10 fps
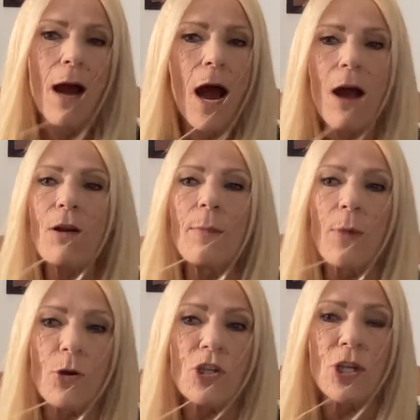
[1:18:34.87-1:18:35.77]
our
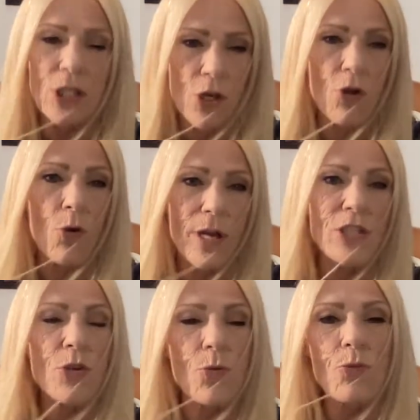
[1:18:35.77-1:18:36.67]
emotions are going
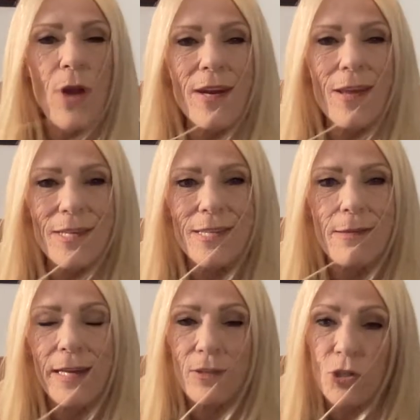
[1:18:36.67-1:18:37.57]
to run us
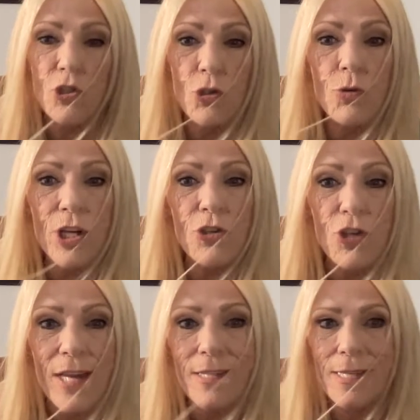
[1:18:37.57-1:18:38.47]
like the Judy
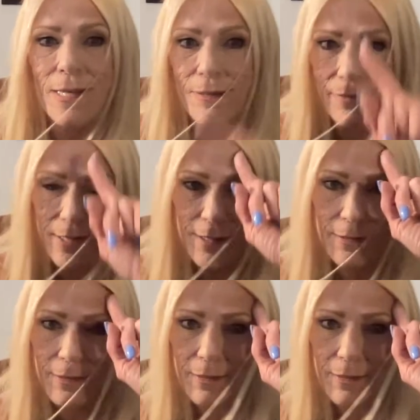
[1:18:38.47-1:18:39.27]
Jetsons.